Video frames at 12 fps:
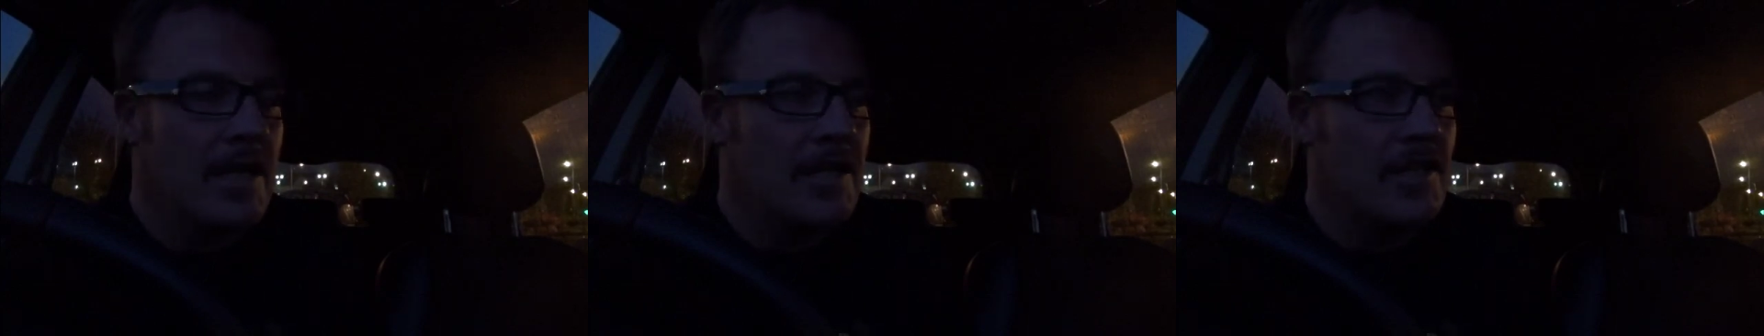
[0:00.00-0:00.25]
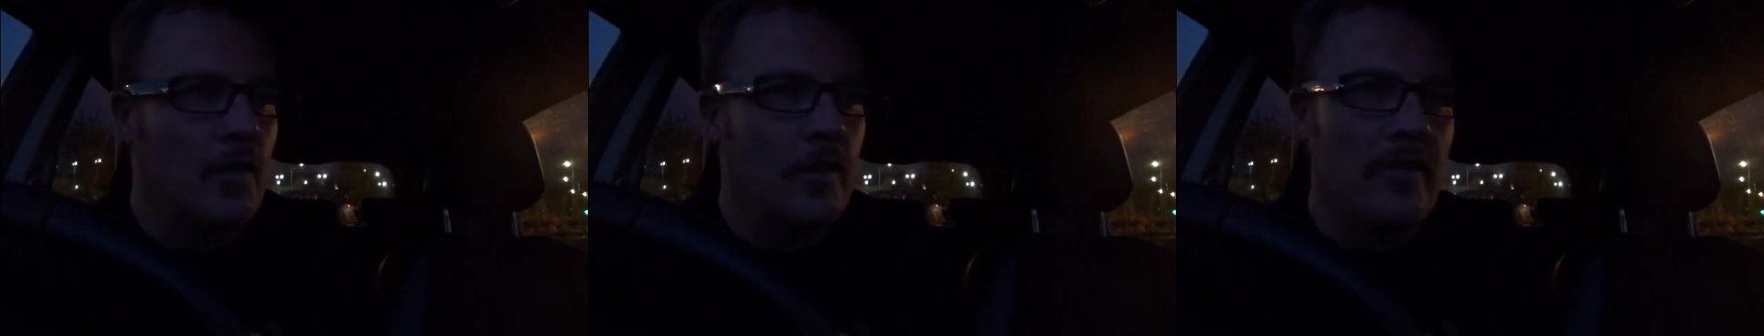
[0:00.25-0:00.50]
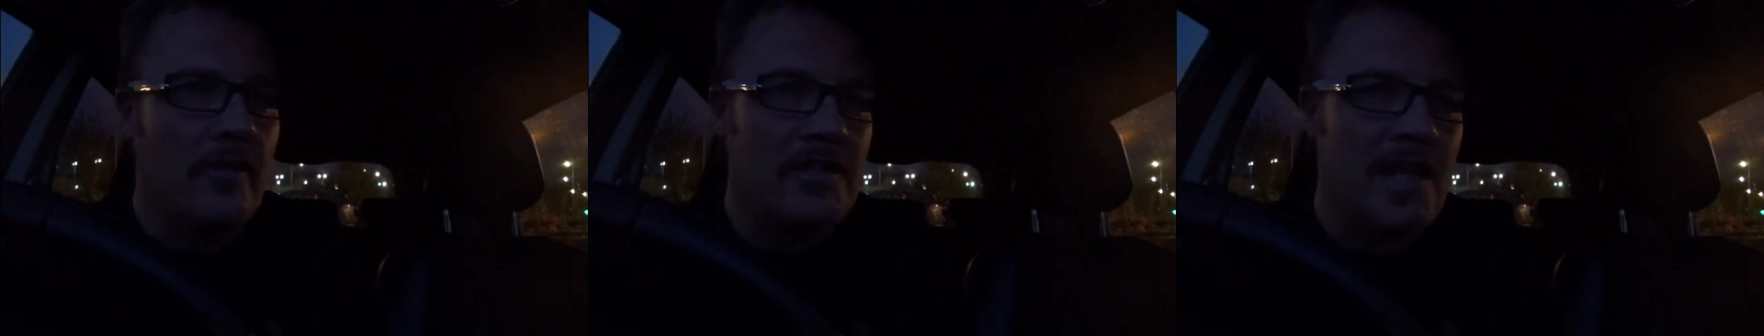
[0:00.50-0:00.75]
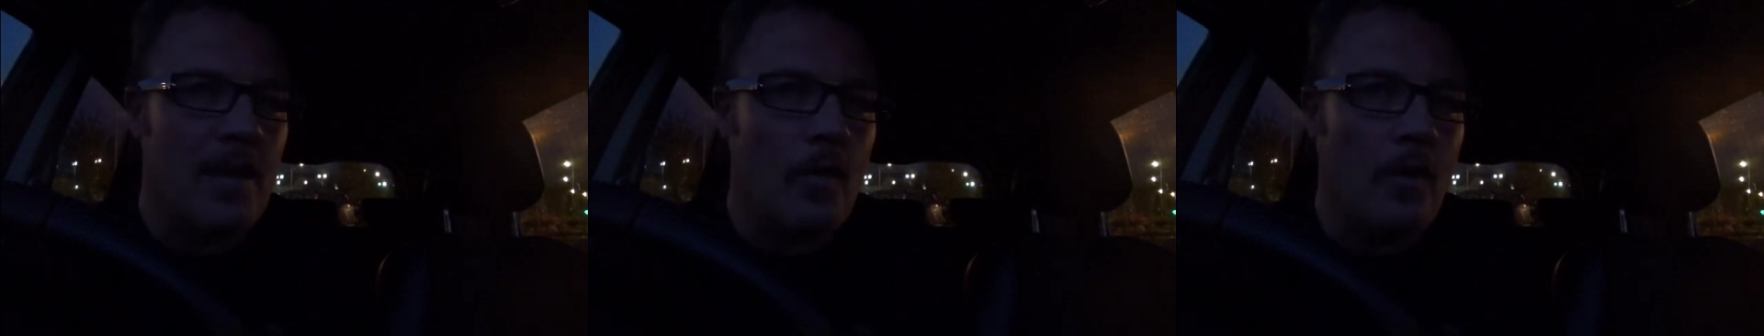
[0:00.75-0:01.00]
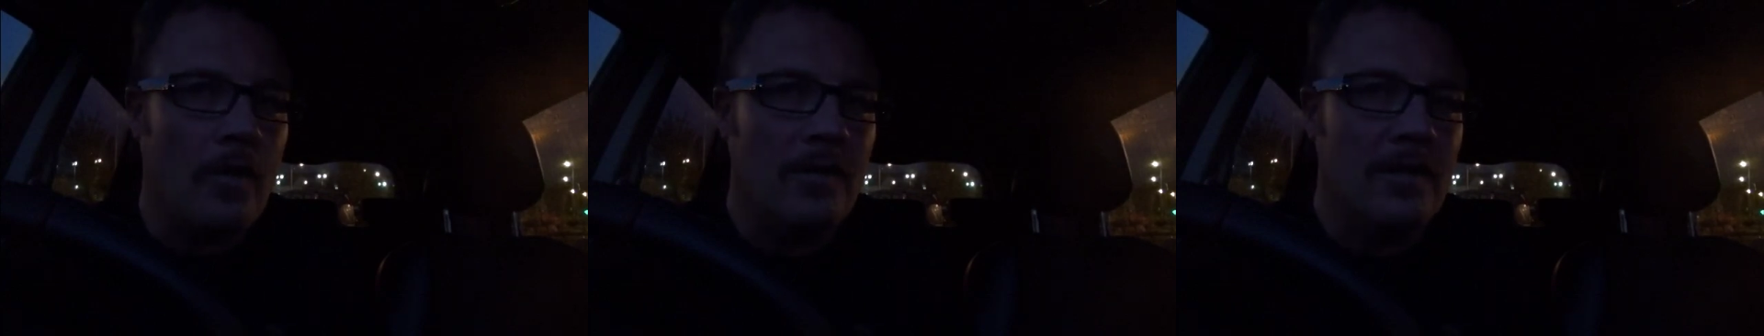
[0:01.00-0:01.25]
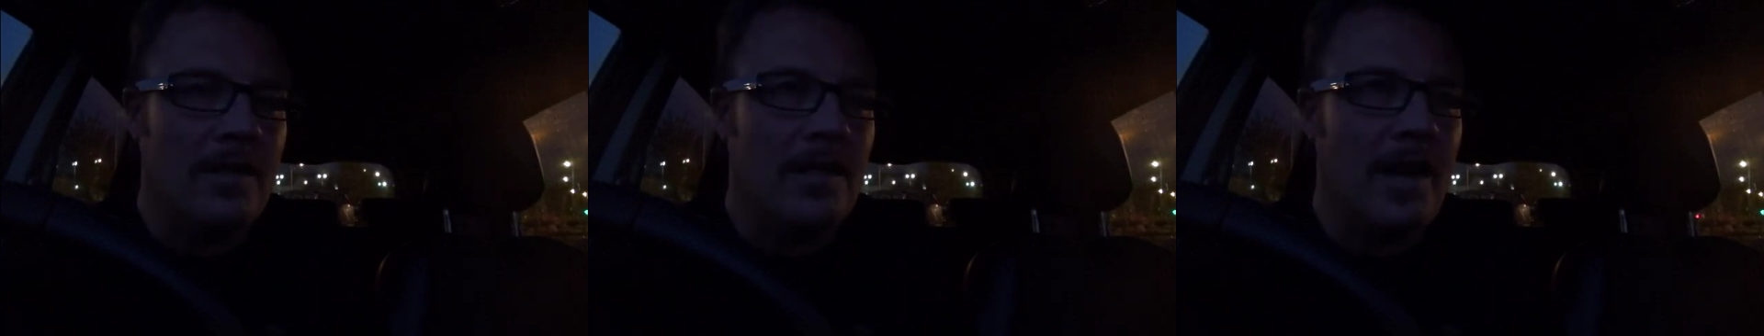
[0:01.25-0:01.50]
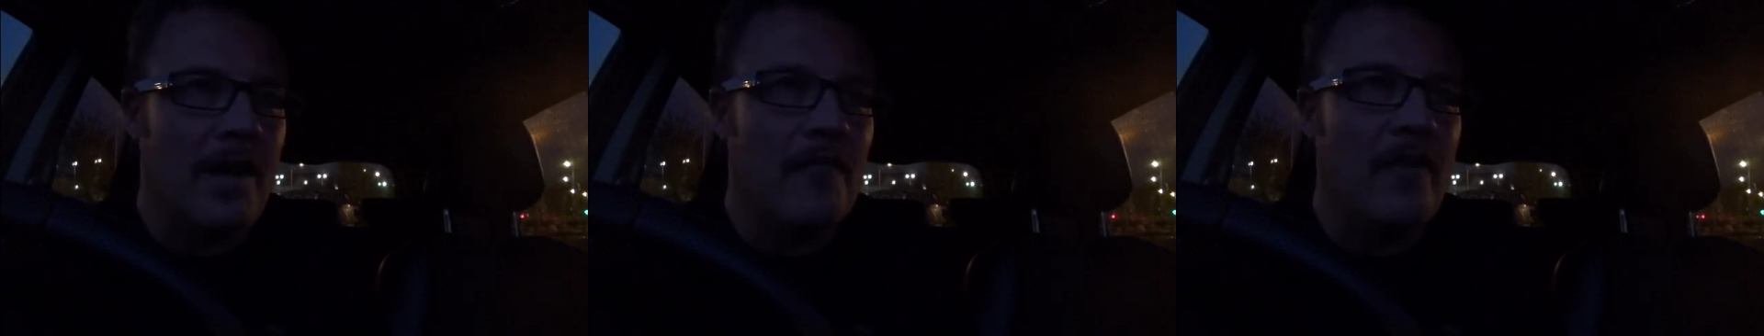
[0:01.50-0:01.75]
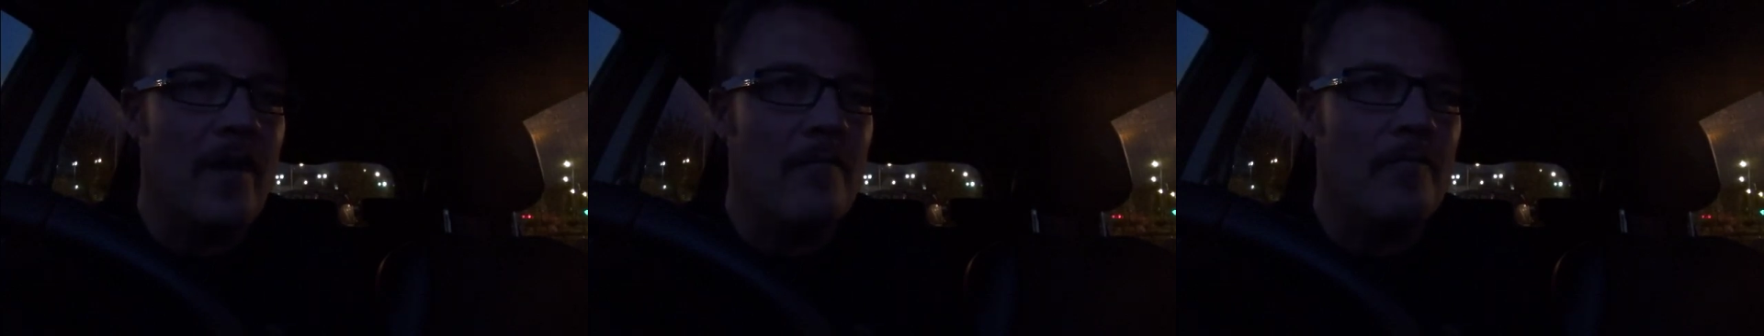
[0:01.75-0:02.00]
So anyway, there's that one.
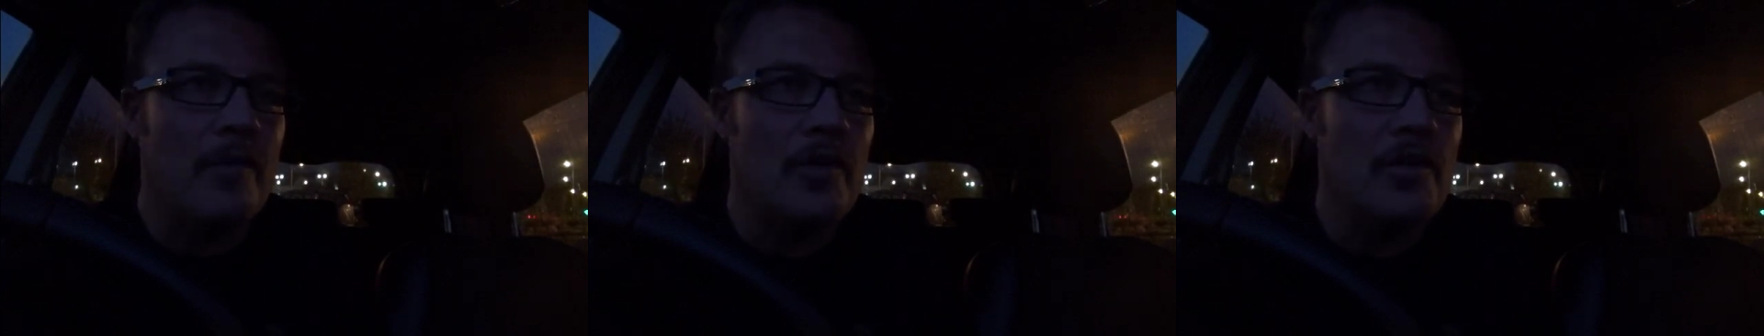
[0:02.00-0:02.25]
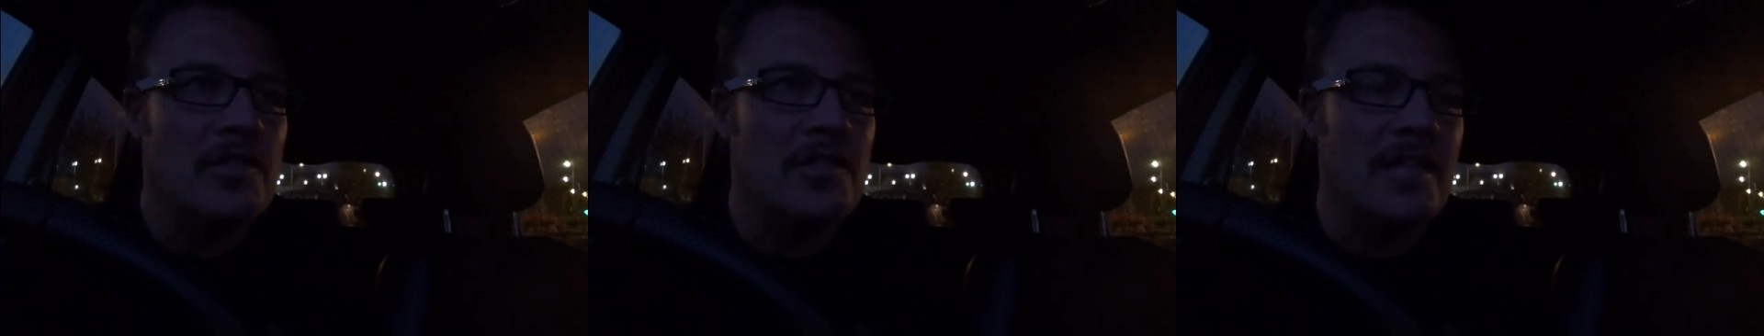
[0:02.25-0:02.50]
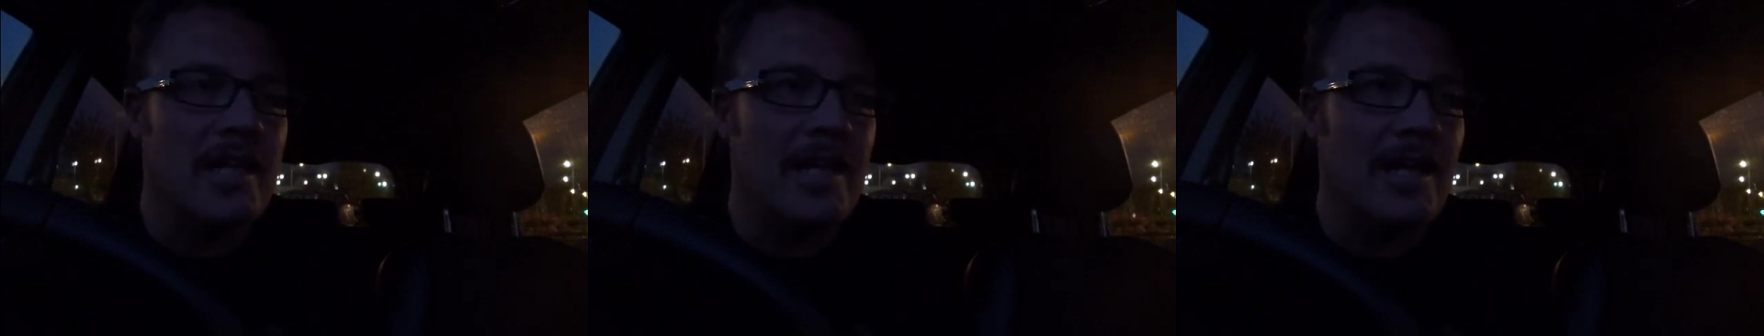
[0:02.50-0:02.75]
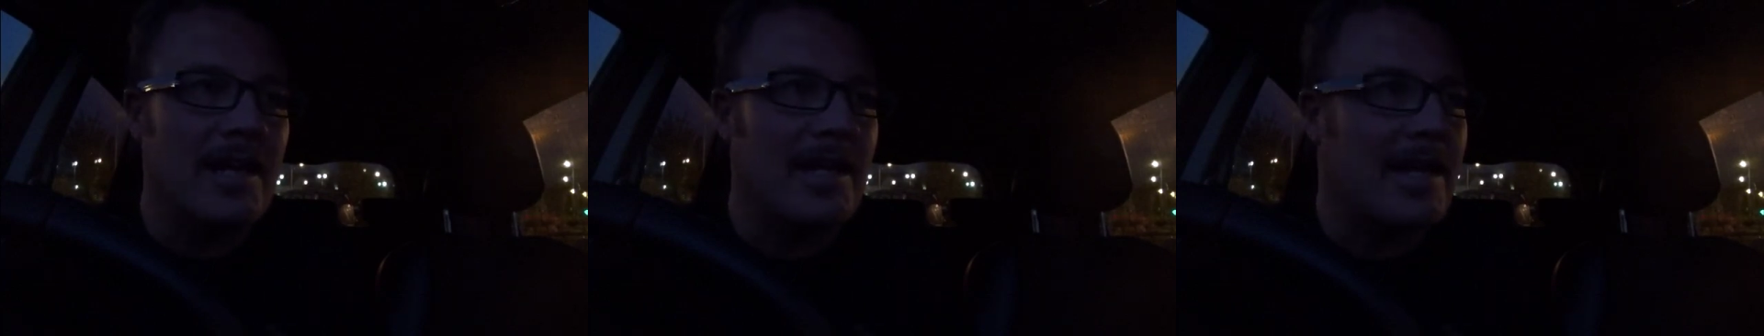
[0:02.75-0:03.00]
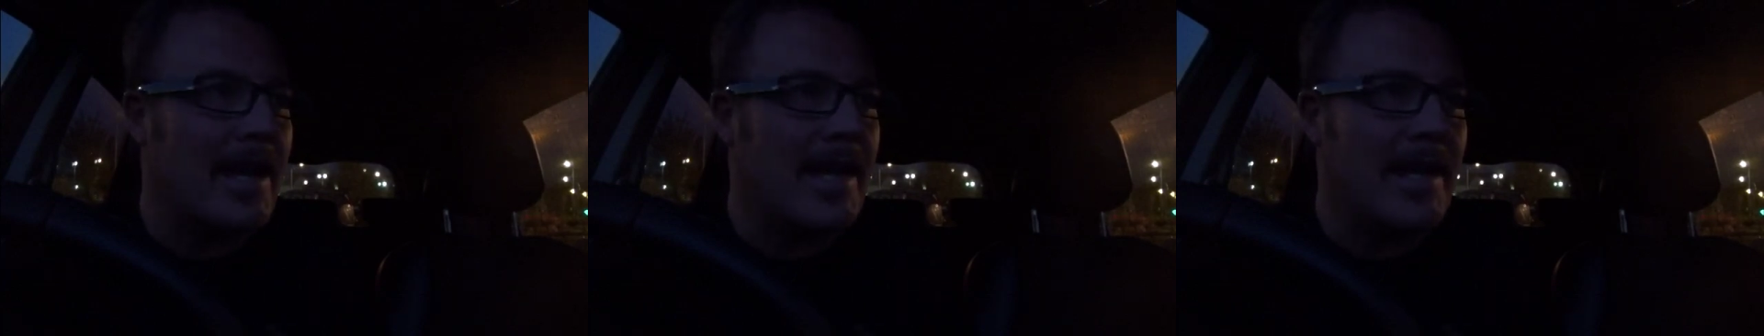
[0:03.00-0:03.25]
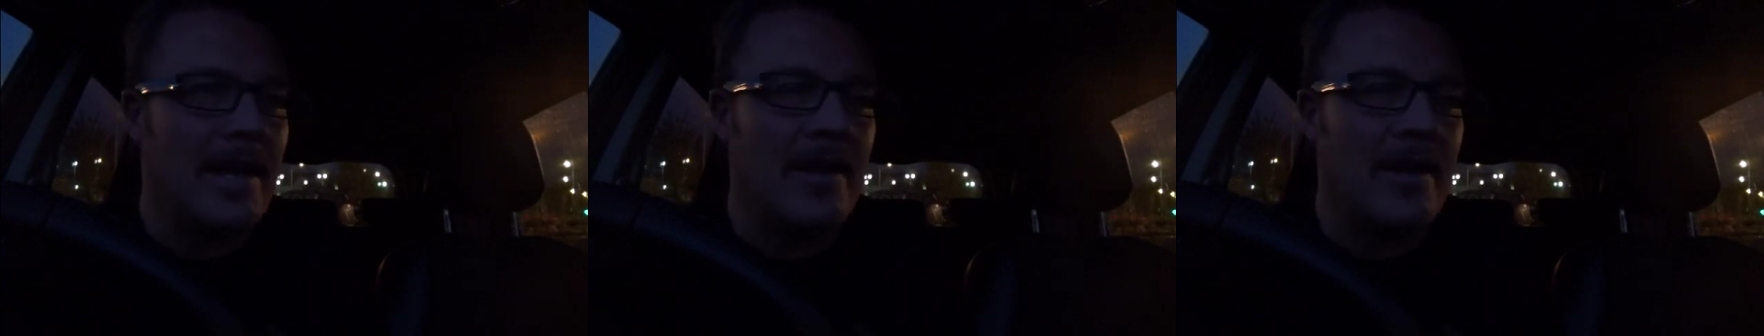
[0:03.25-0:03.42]
Van Persie again.